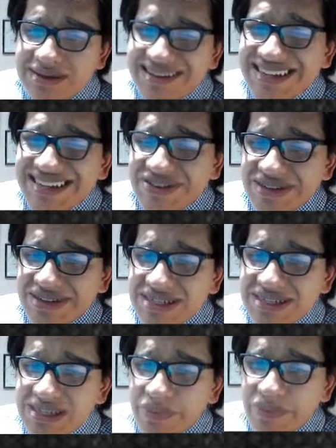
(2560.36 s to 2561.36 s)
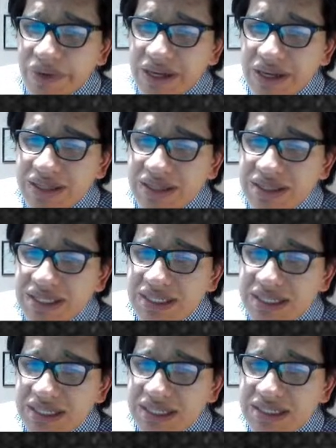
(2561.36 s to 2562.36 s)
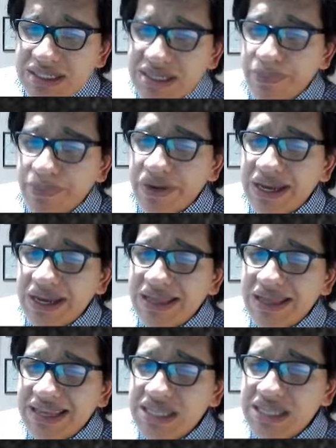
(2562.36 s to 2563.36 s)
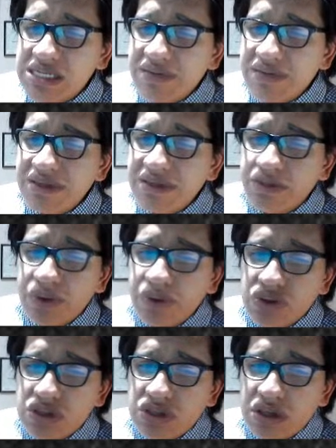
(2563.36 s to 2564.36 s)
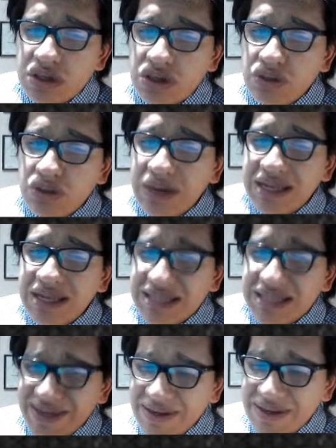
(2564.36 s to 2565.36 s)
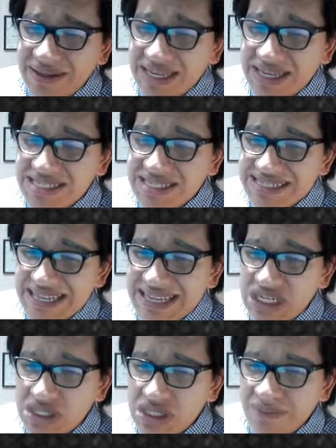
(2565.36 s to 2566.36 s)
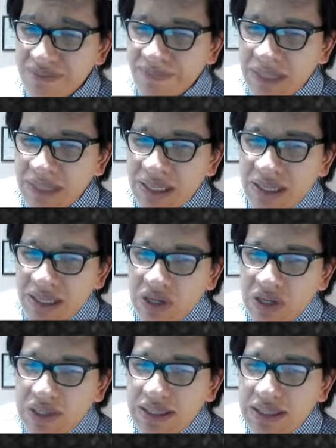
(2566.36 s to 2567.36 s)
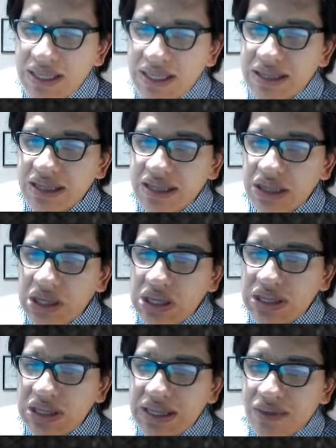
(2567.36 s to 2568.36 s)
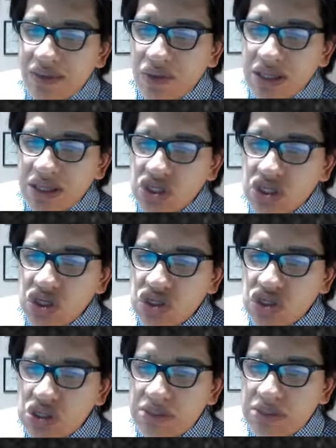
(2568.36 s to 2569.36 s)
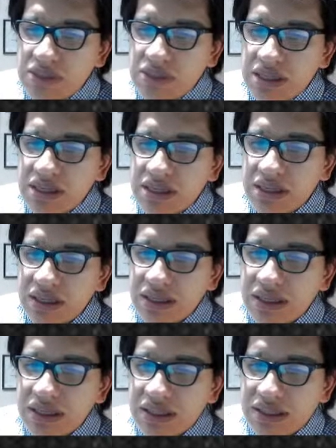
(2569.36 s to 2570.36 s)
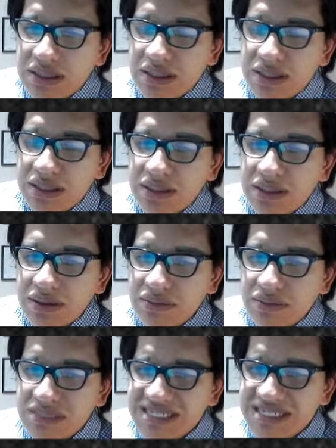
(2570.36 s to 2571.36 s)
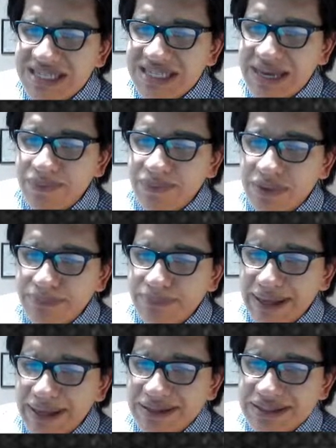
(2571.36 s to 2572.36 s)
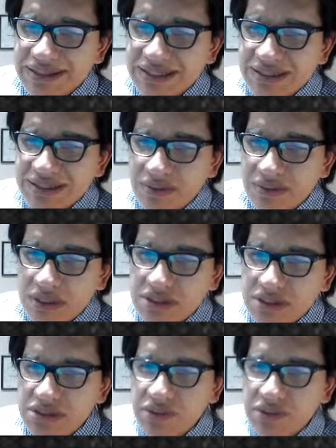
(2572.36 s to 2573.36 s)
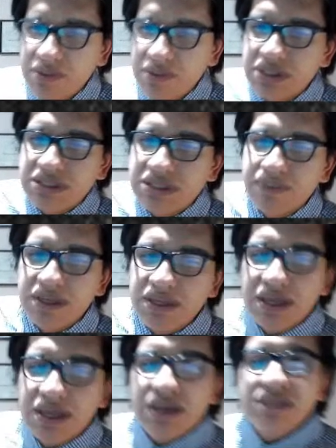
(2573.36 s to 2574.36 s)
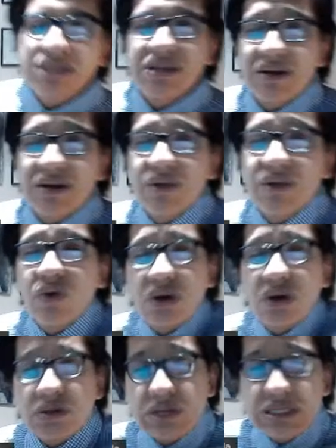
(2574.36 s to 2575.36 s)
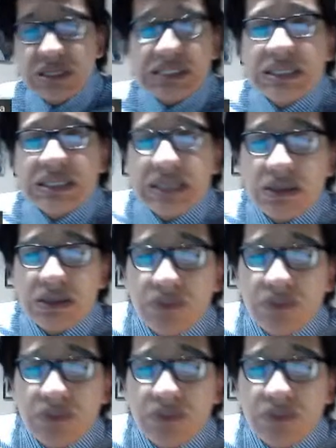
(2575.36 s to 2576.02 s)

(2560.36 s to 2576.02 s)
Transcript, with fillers: clearly separated, separate, and they generally oppose humanitarian legislation. Okay, they, they thought that religion shouldn't be uh, mixed up with politics, which, which is something. Is there any word, please? Can you